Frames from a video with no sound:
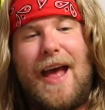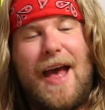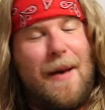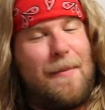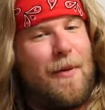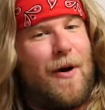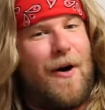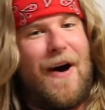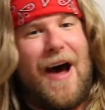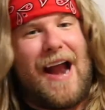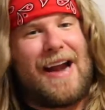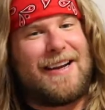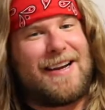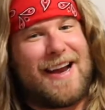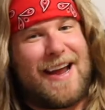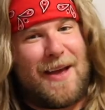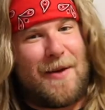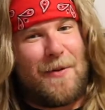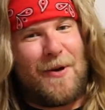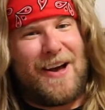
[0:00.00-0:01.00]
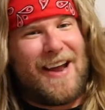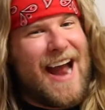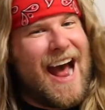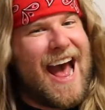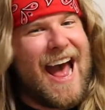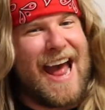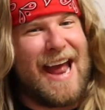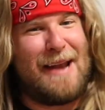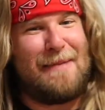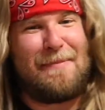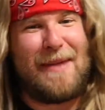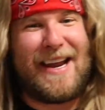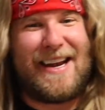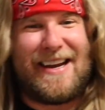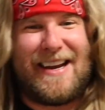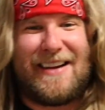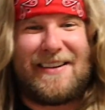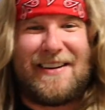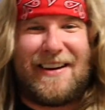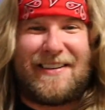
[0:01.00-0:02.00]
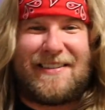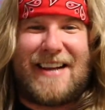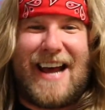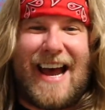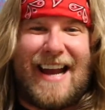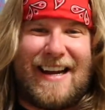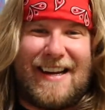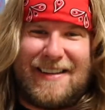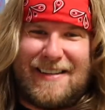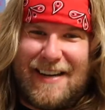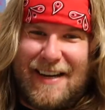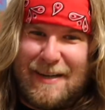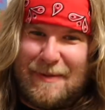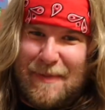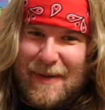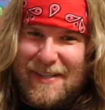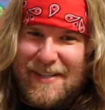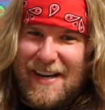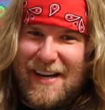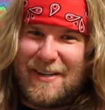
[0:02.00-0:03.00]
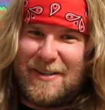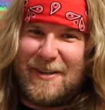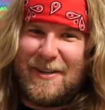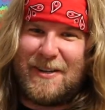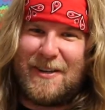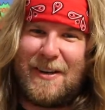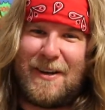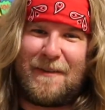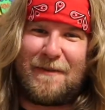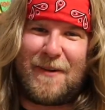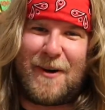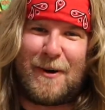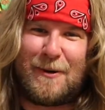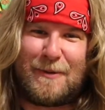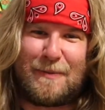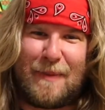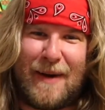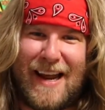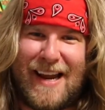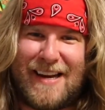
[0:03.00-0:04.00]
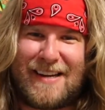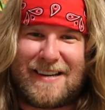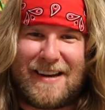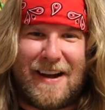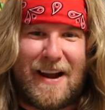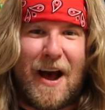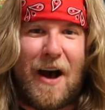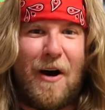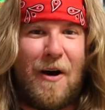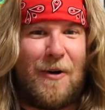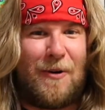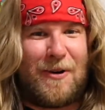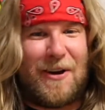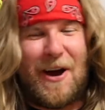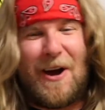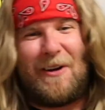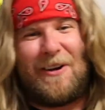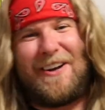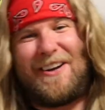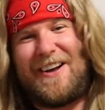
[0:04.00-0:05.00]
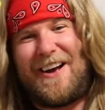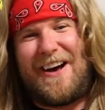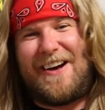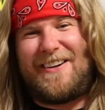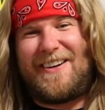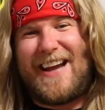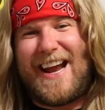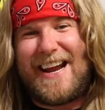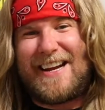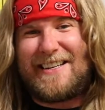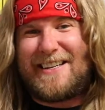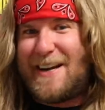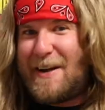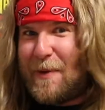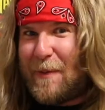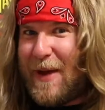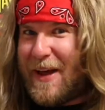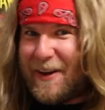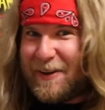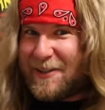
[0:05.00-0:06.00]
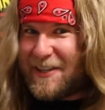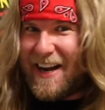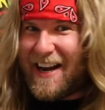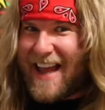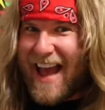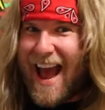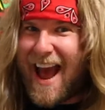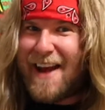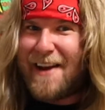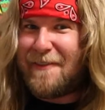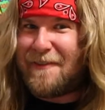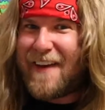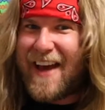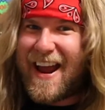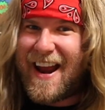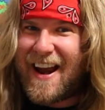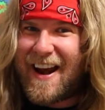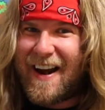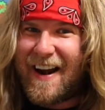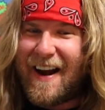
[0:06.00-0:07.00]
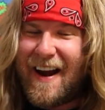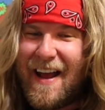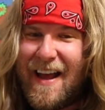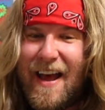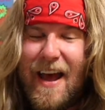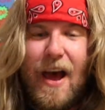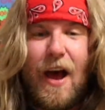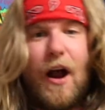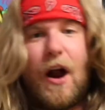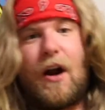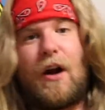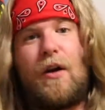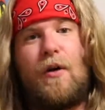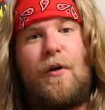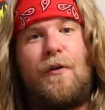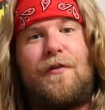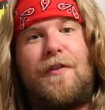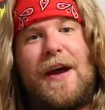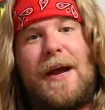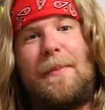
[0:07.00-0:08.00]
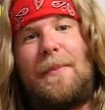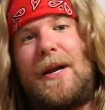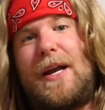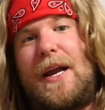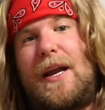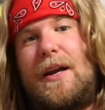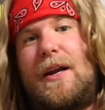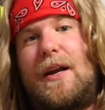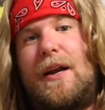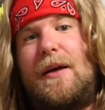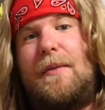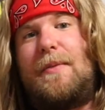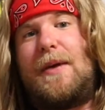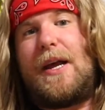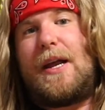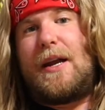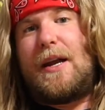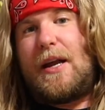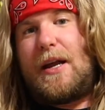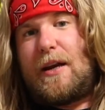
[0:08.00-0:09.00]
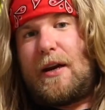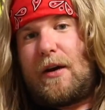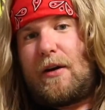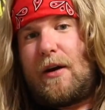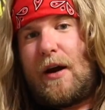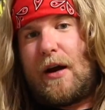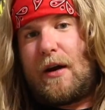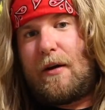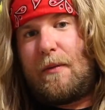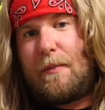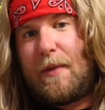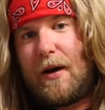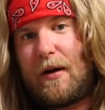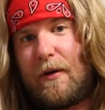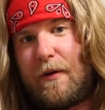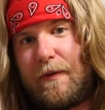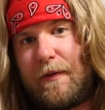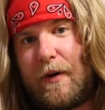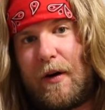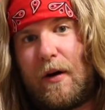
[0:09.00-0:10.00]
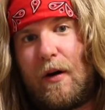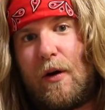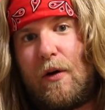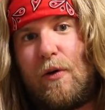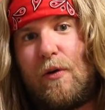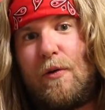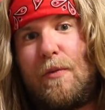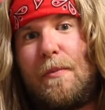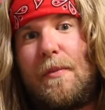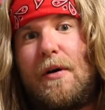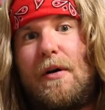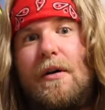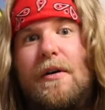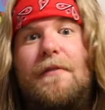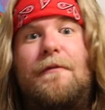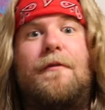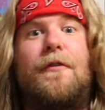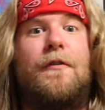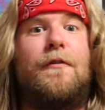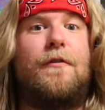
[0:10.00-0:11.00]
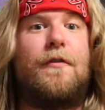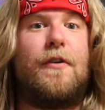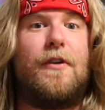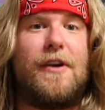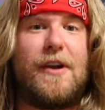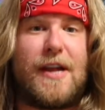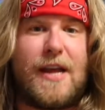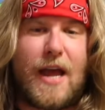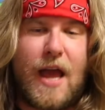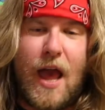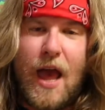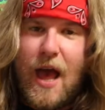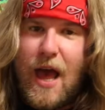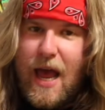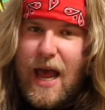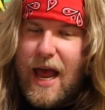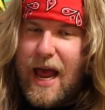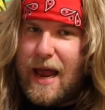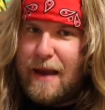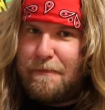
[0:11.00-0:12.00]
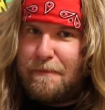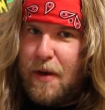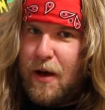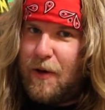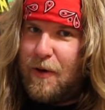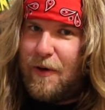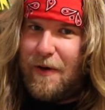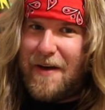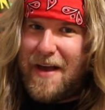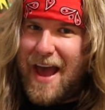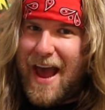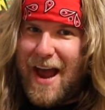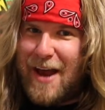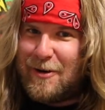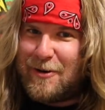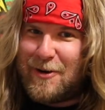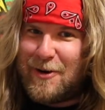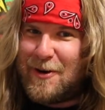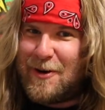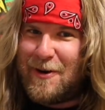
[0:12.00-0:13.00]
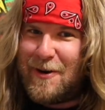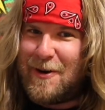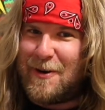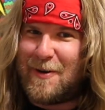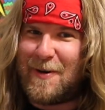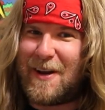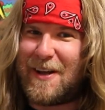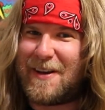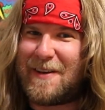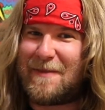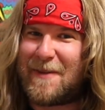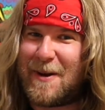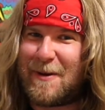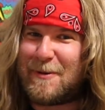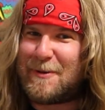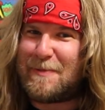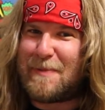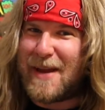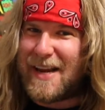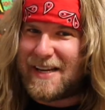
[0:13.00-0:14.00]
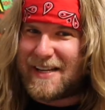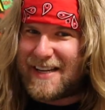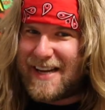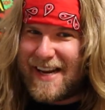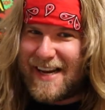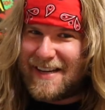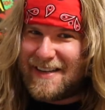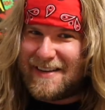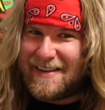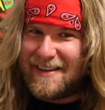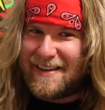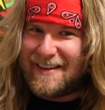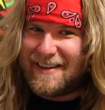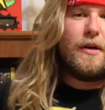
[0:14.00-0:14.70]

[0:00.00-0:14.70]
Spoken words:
But I tell you what, I hadn't been this excited since my sister took first place in the hog calling contest at the Wilson County Fair. Our whole family ended up getting to eat at Cracker Barrel for a whole month for free. And boy, I sure do love those biscuits.